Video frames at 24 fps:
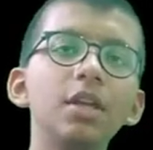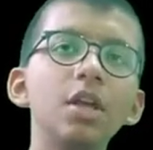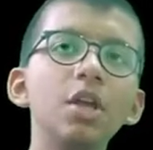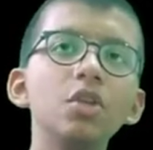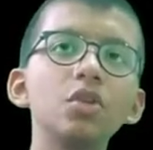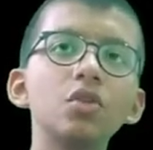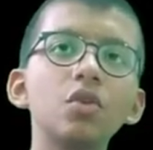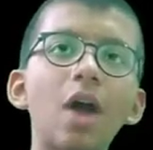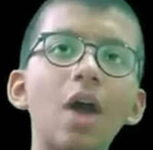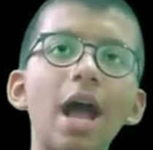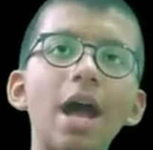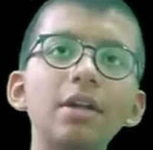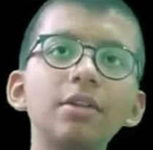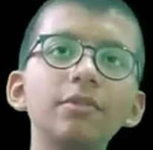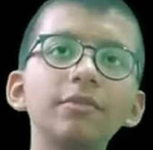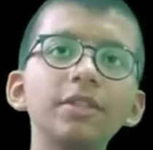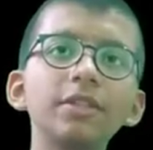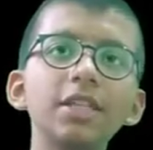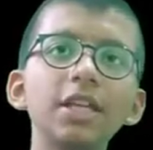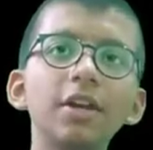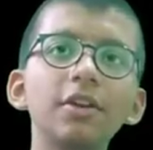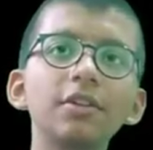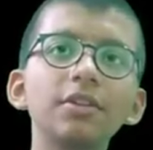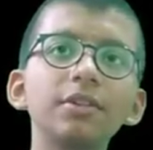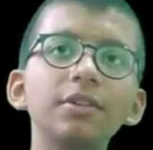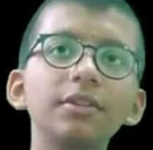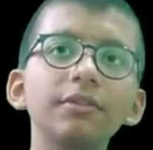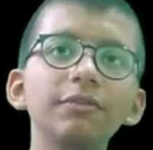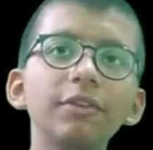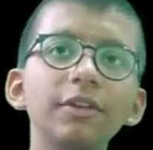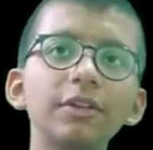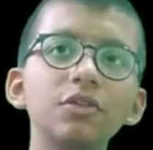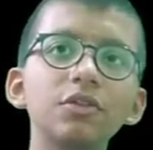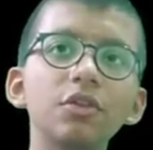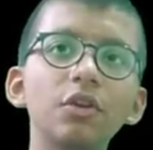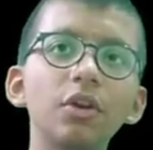so how do we take out 3
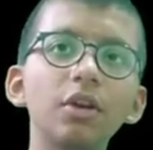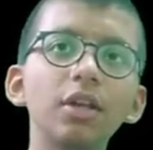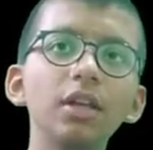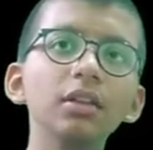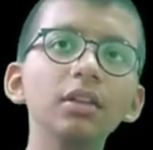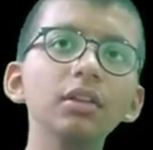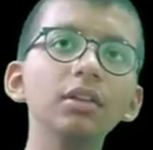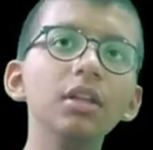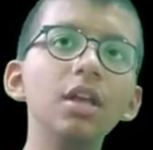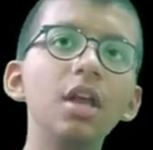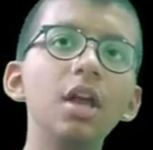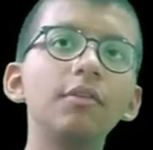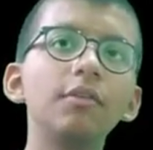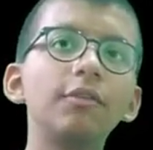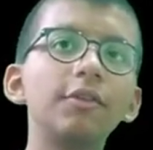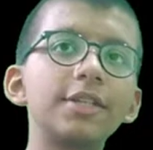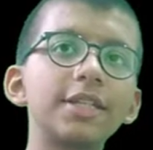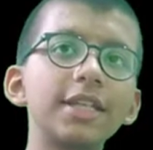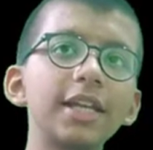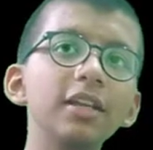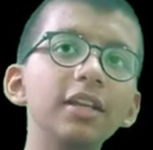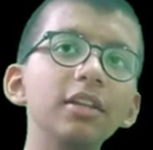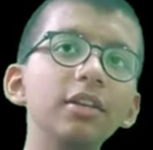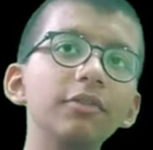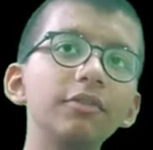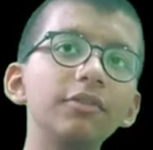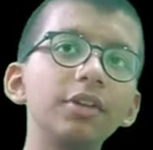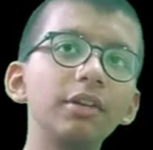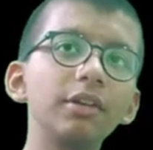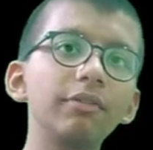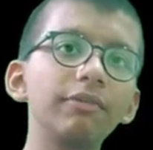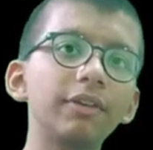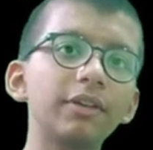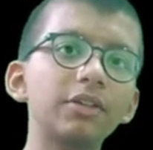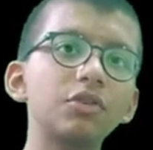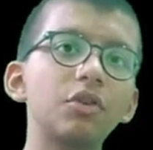factorial? For taking out of 3
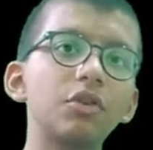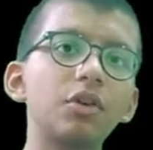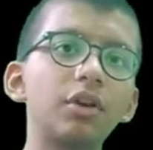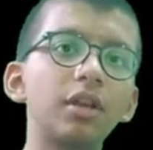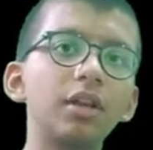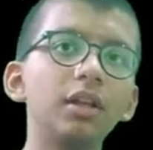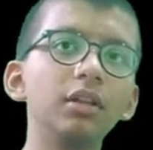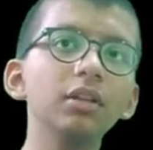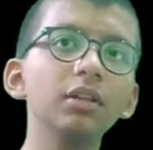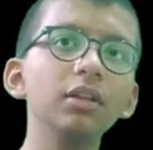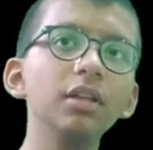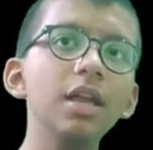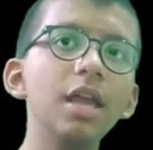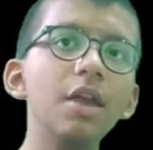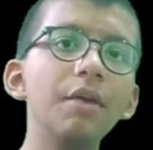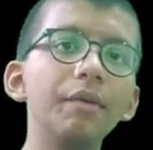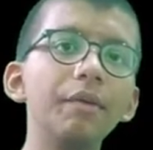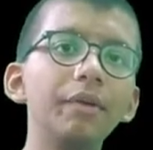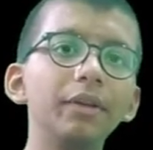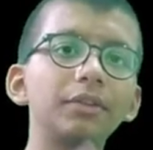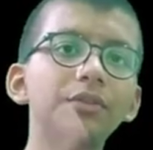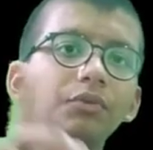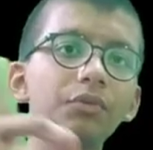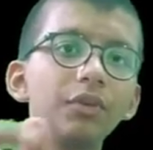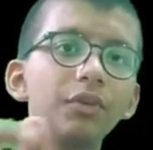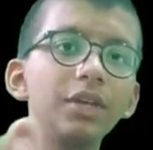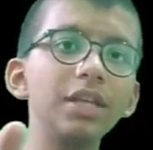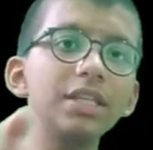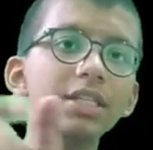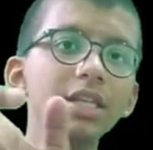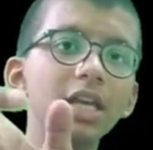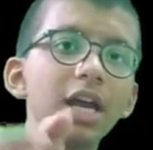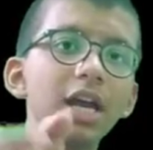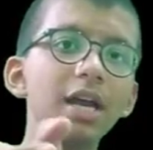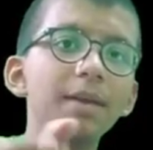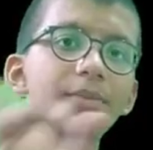factorial, we will 3
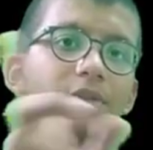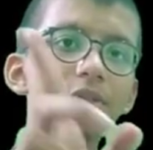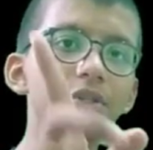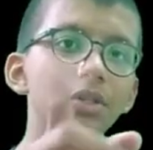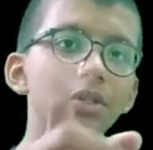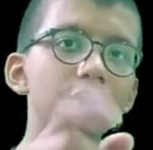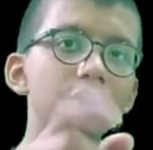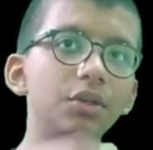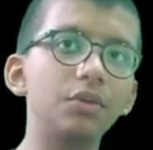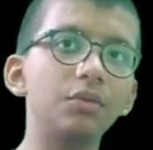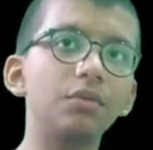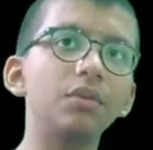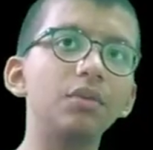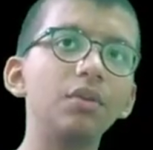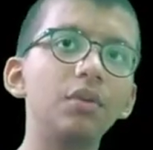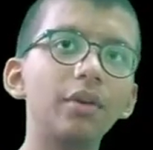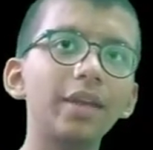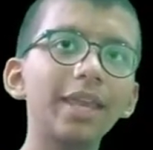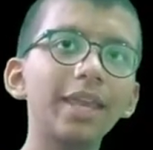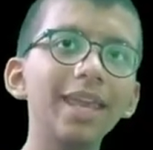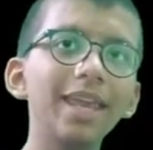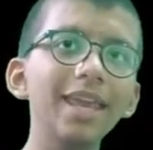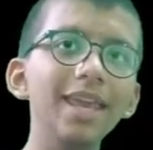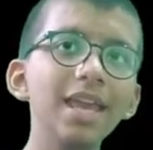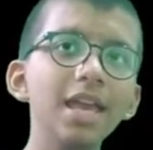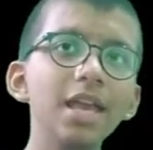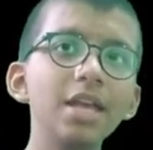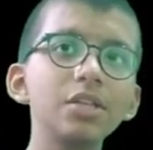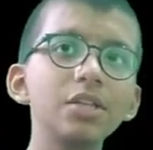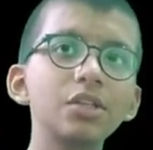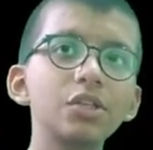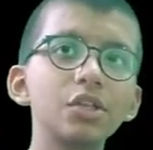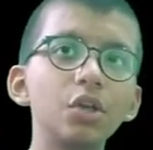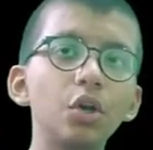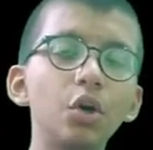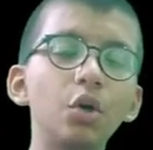times 2. Okay,
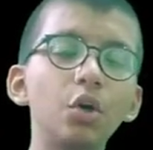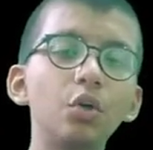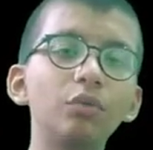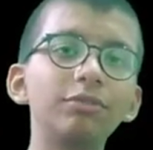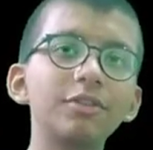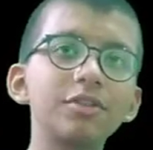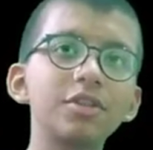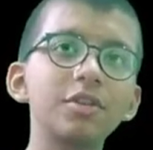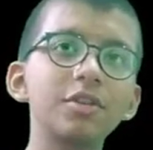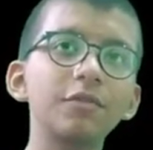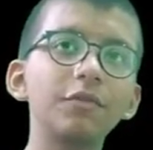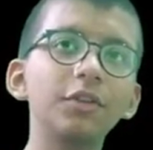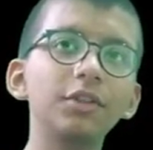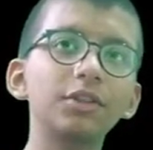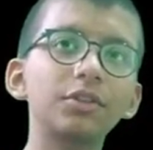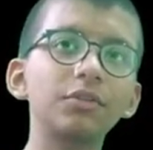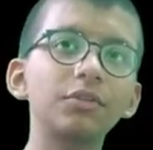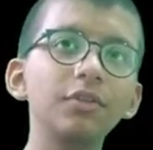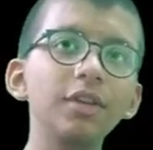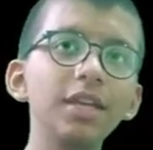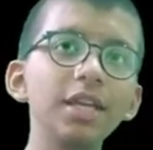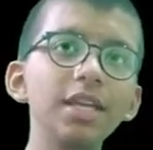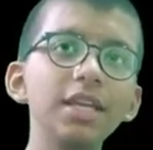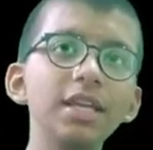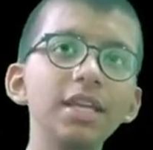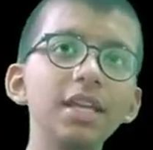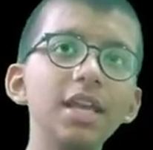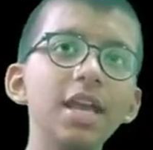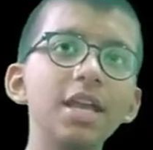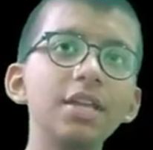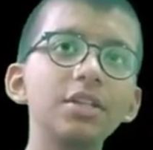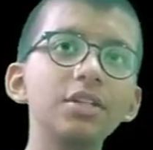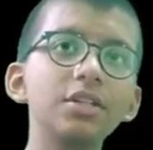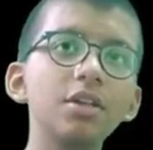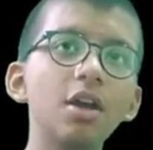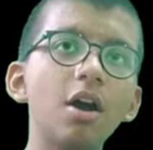so first of all 3
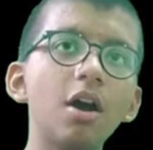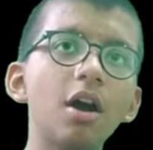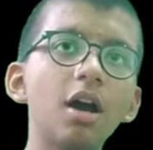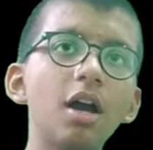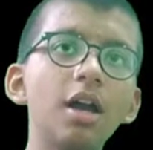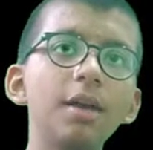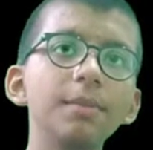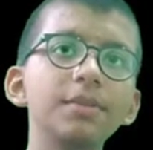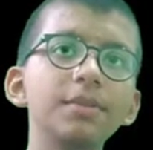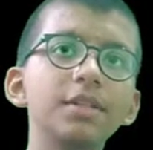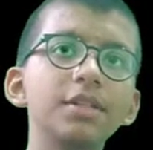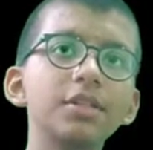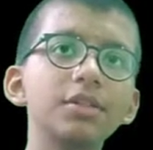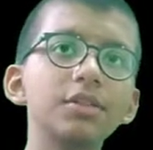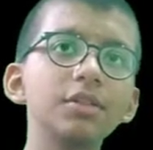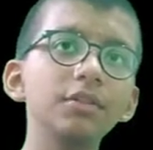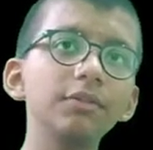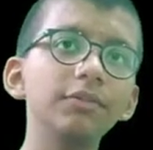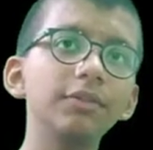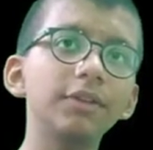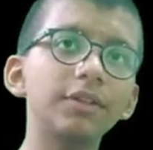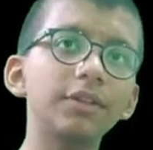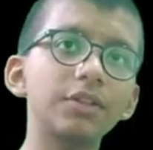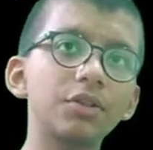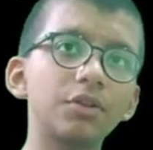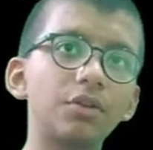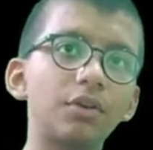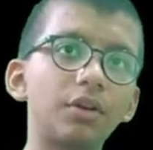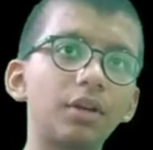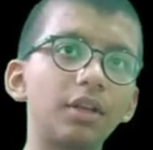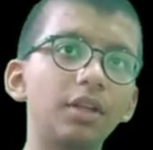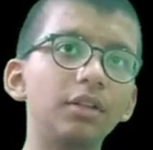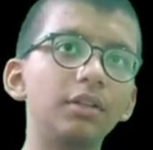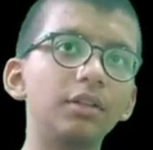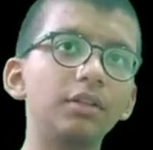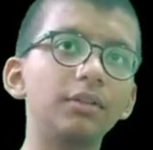times 2
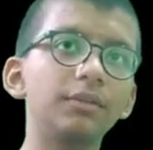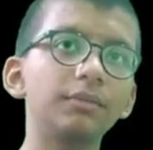factorial.